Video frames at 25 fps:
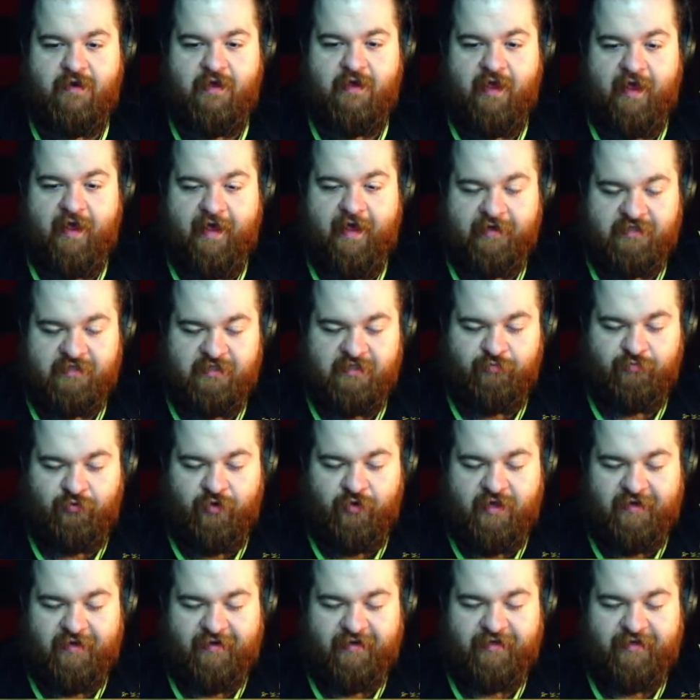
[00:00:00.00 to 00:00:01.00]
exit point,
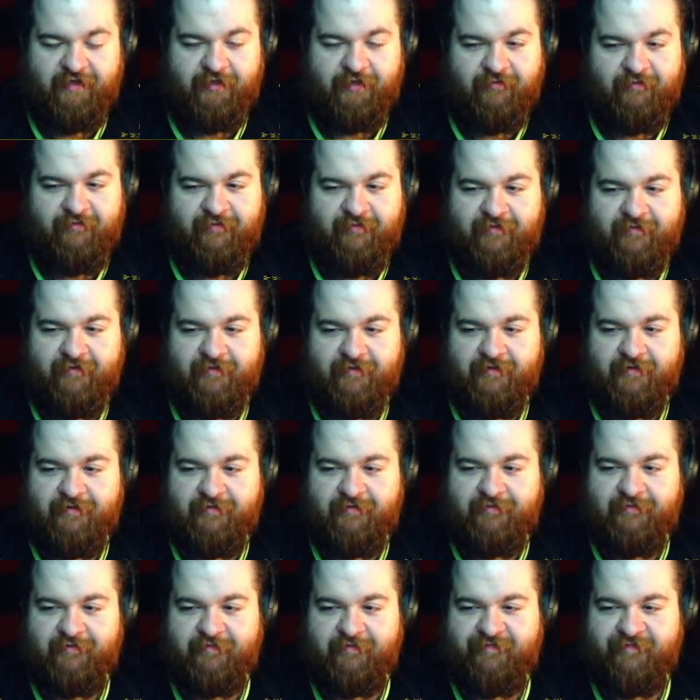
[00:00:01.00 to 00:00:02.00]
you know,
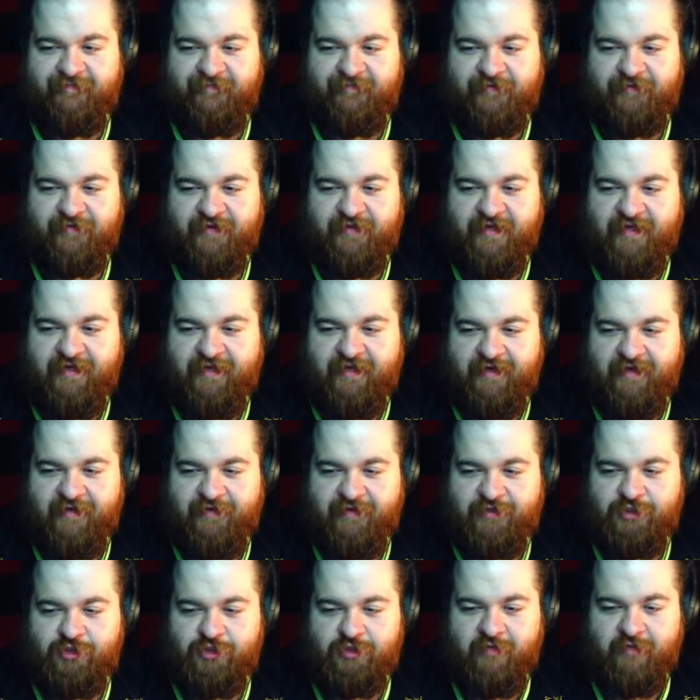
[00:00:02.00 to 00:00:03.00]
for the
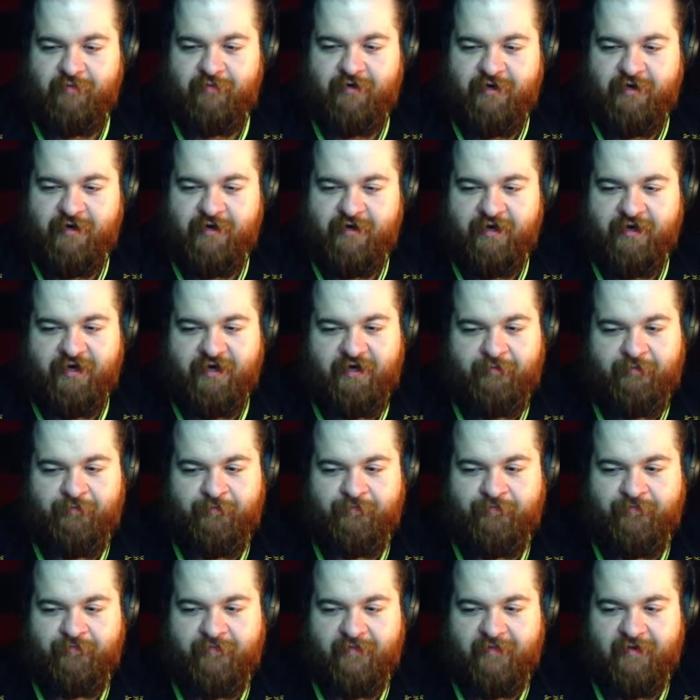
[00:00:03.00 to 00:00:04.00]
stream here, you know.
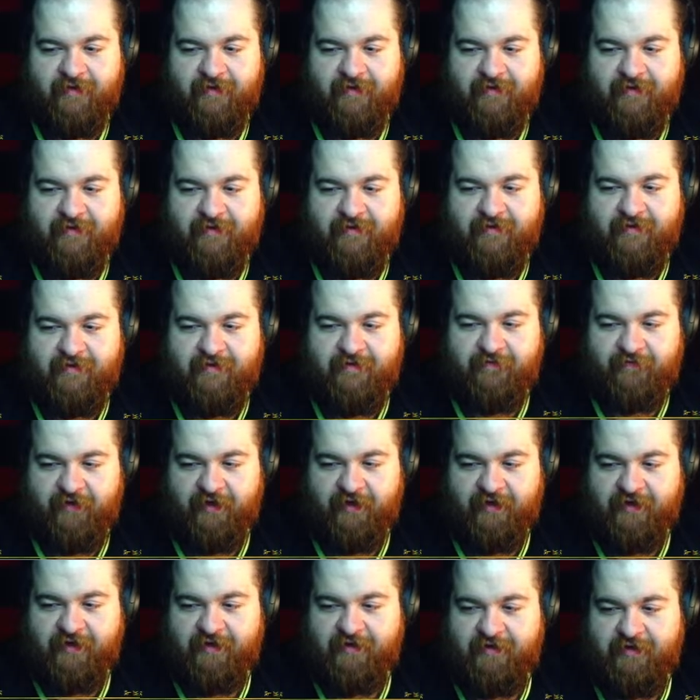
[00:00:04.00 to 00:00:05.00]

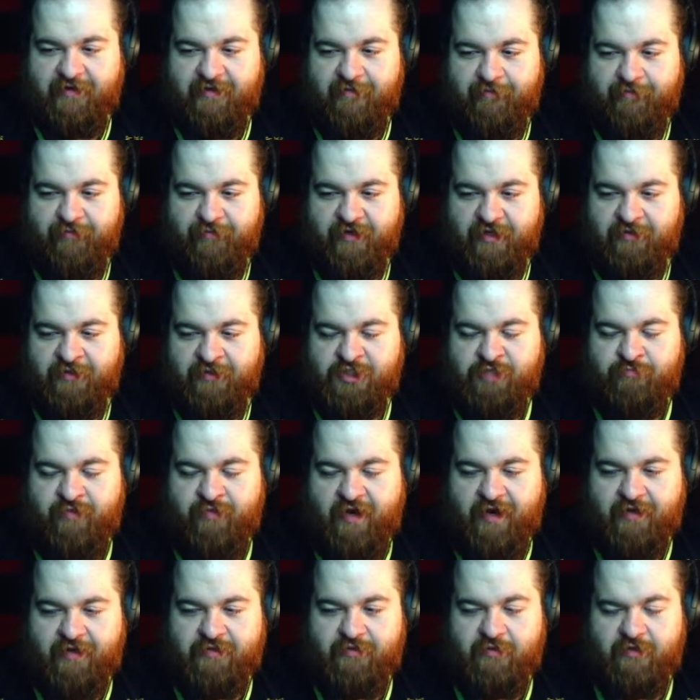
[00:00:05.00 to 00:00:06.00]
Fucking, but collision
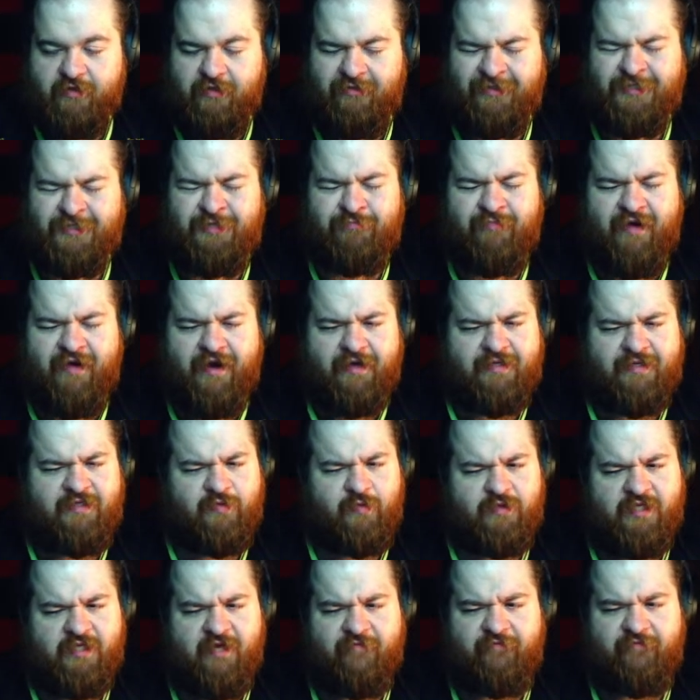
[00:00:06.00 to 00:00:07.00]
boxes will
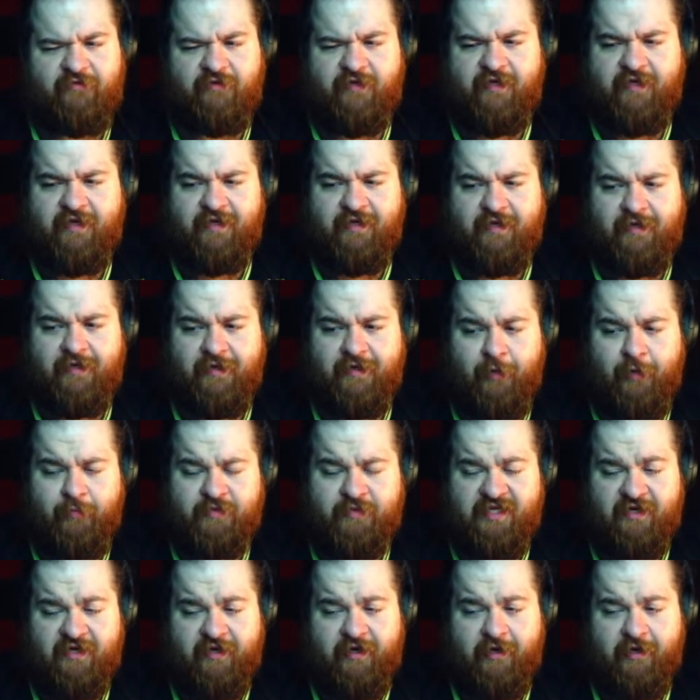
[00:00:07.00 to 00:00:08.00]
definitely help us
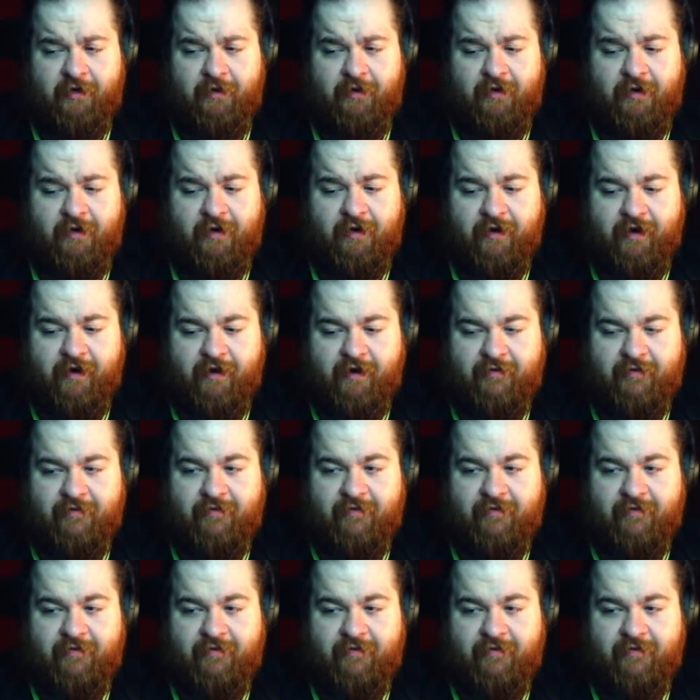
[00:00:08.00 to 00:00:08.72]
out here. All right.